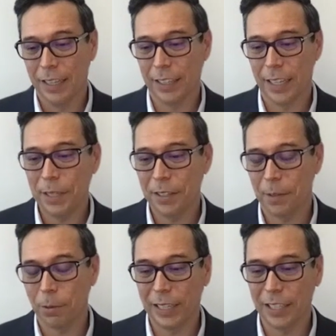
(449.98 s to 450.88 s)
led me to the
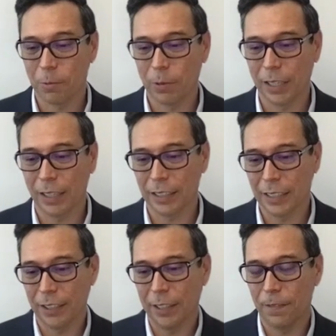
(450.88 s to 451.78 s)
place where
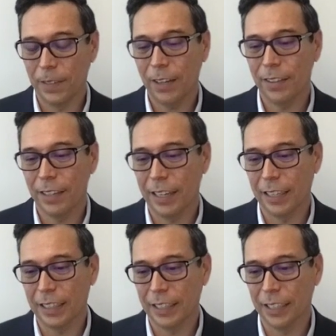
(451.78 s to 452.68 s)
you know i found
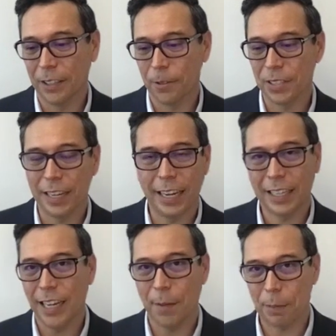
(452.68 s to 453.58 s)
that you know there was an
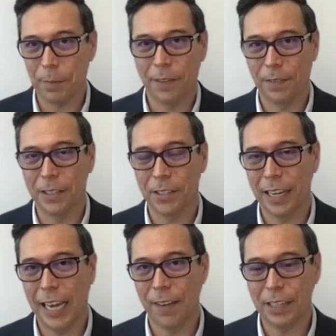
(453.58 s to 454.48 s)
economic benefit to
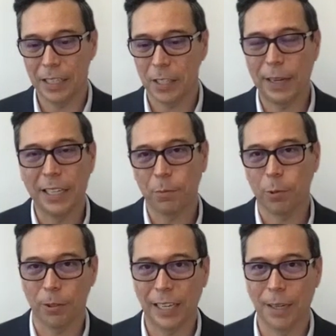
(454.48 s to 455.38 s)
having space
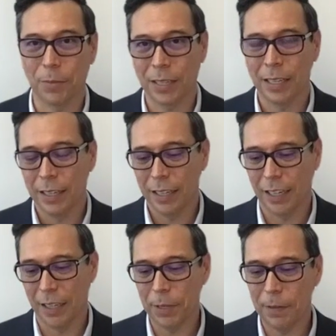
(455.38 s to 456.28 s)
programs
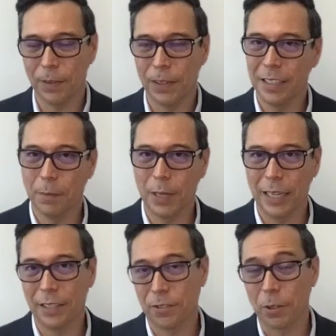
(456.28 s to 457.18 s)
uh, be funded
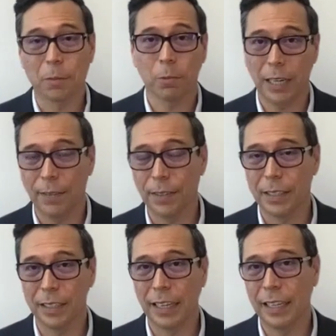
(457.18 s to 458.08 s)
by sort of
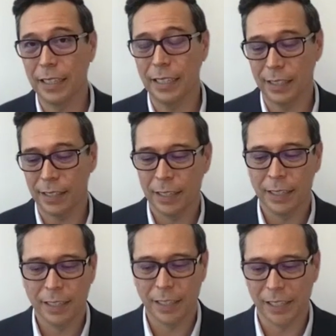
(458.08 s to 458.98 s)
private entities
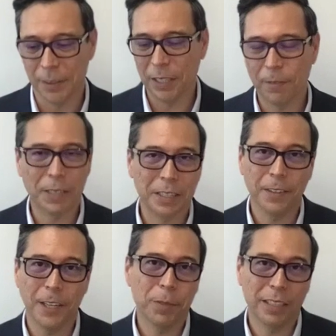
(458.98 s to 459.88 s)
um, if we could
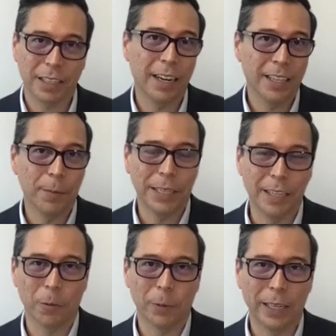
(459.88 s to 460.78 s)
develop an economy
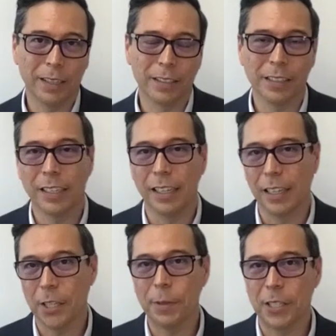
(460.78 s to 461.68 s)
around uh,
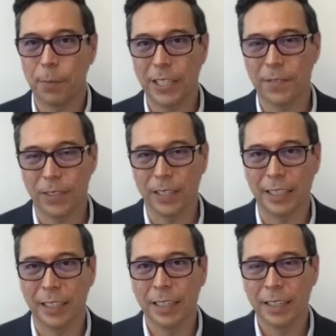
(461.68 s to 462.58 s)
human
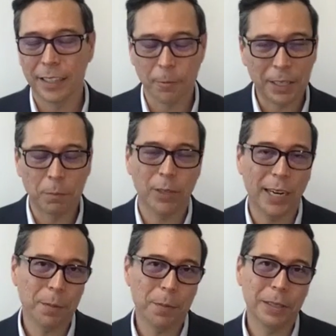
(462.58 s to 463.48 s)
spaceflight then we could
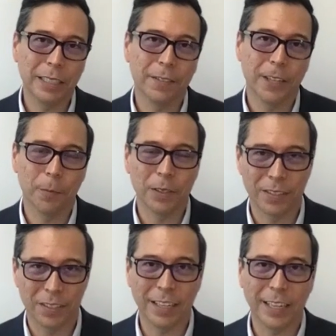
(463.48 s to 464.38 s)
probably develop a
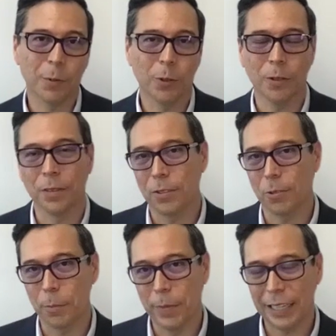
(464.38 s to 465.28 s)
sustainable
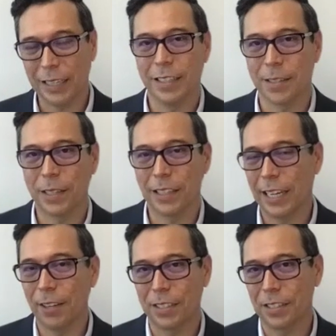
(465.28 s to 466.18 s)
sort of mechanism that
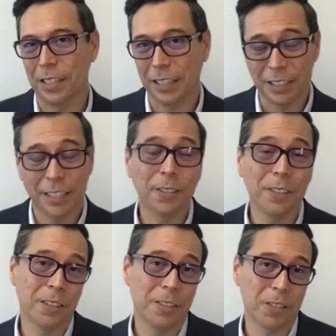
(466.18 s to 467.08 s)
allows us to continue
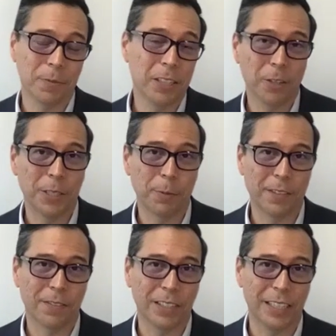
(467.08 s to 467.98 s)
to do human
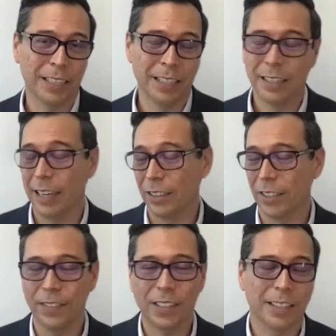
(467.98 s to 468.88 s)
spaceflight. I
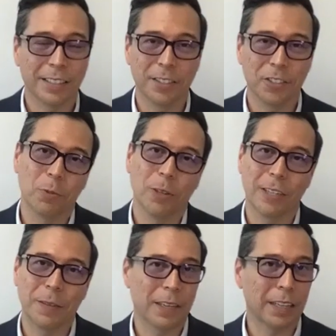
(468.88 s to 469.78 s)
love the constellation
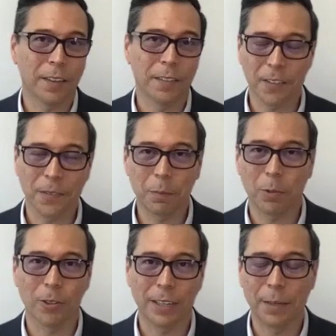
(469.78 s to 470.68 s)
programs. I love government
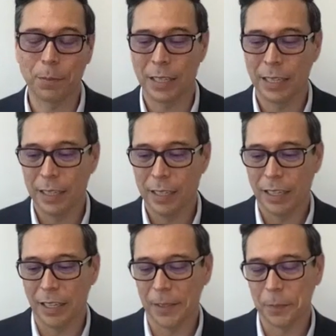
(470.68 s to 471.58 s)
programs,
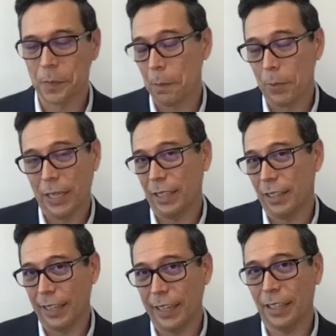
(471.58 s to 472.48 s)
um,
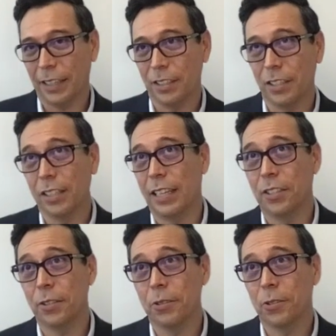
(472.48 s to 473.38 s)
but they they
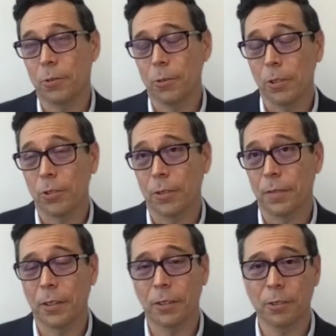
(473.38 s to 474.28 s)
do sort sort
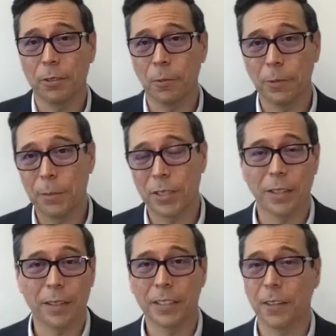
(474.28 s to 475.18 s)
of go through the whims
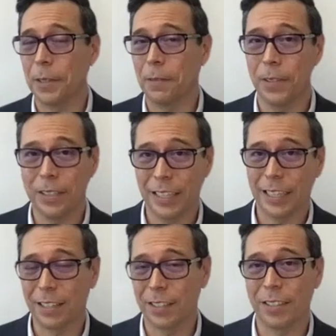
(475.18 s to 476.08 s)
of government
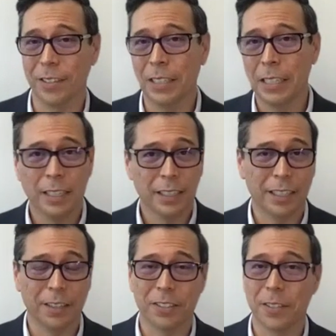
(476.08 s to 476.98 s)
funding. And so,
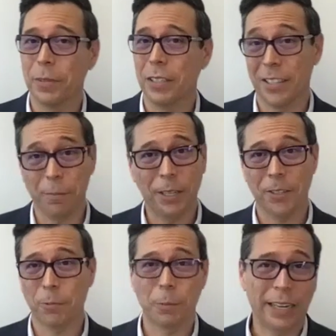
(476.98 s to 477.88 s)
you know, some some
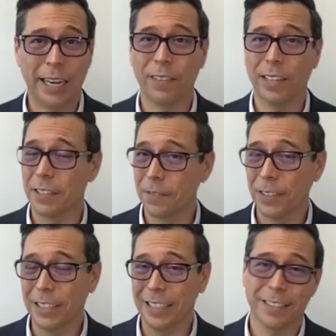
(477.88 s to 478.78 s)
years we might have lots of
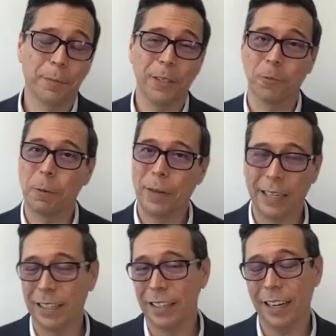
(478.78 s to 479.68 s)
funding, some years we
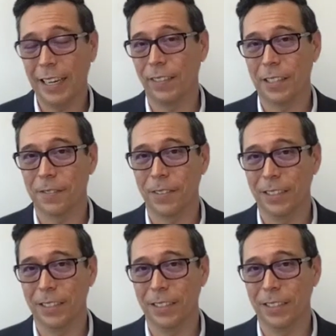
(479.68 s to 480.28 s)
may not have lots of